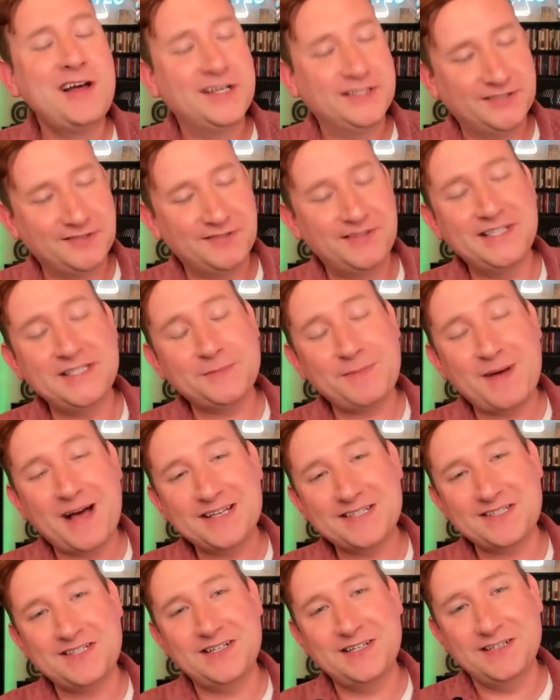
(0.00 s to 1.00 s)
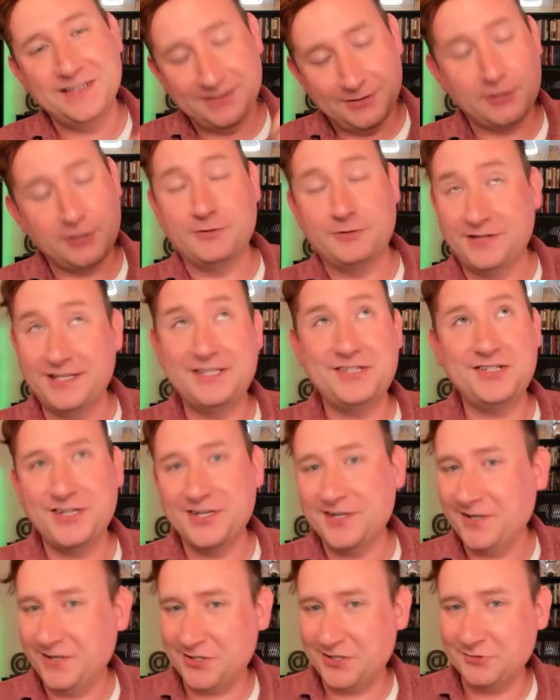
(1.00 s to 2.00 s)
So this past year, or this
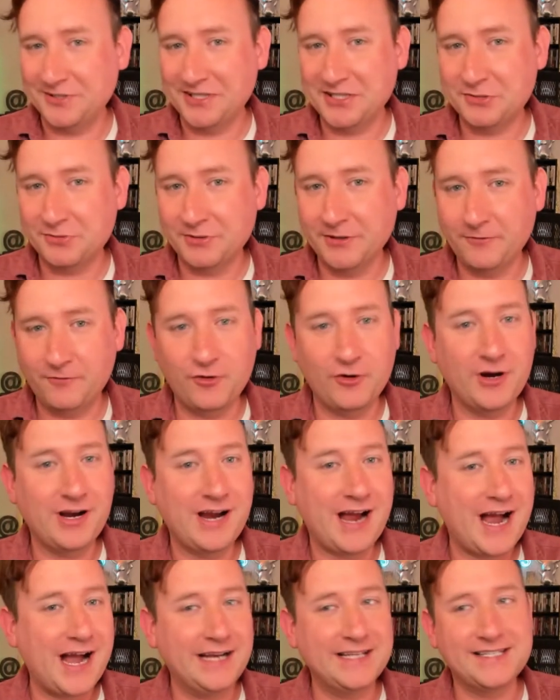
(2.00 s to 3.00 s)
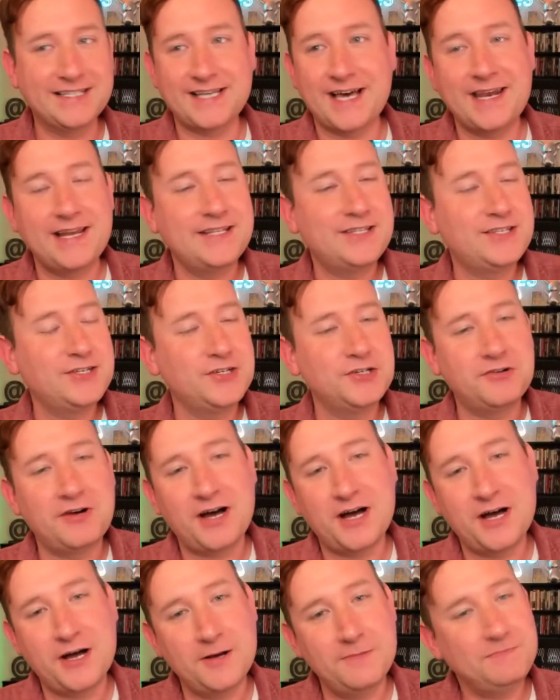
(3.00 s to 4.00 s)
year, 2024, I decided
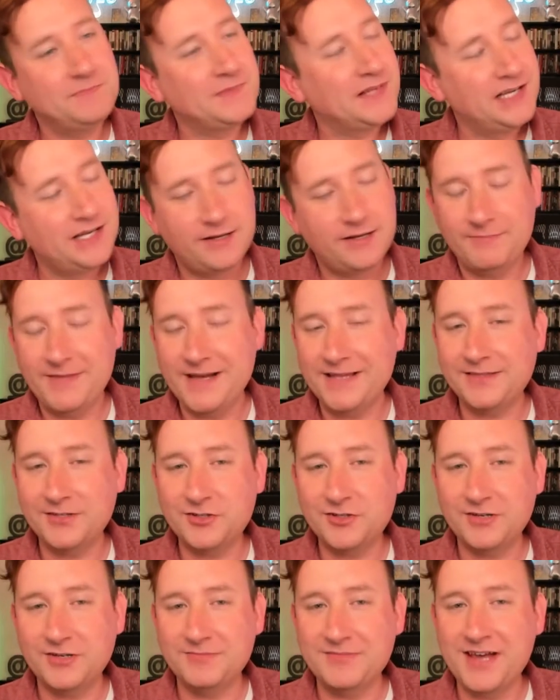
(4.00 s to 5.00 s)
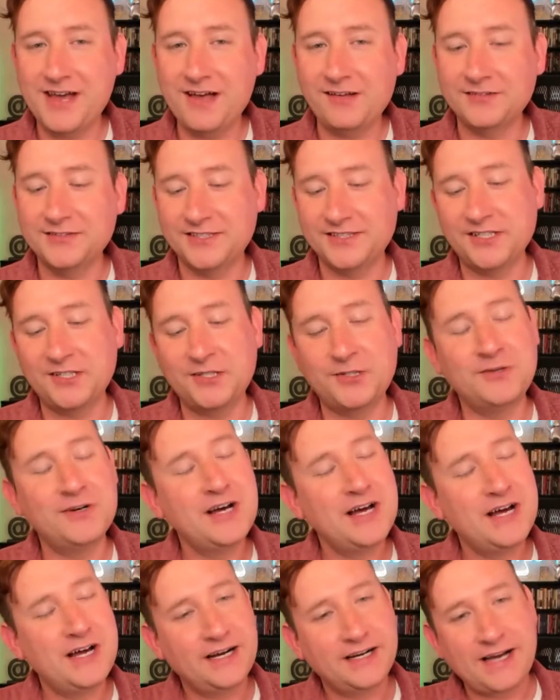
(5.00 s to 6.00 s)
to make the trip down. So
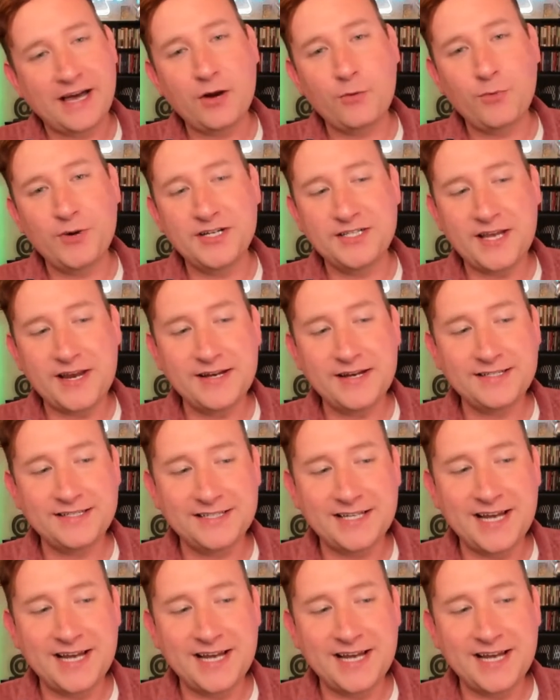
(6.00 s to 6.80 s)
kind of want to take